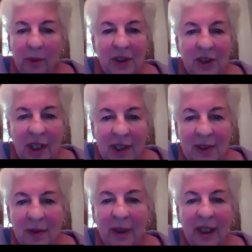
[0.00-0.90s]
we're
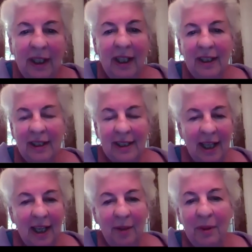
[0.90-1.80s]
just about out of
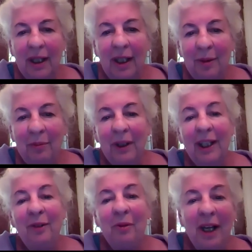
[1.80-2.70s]
time, but
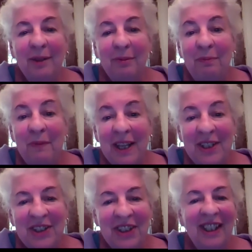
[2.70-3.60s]
I want to
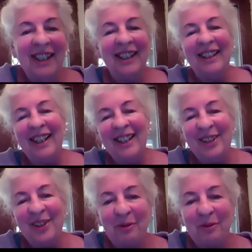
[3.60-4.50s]
mention that
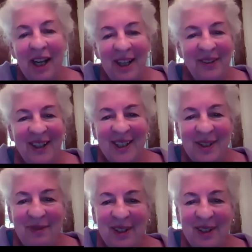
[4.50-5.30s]
your wife has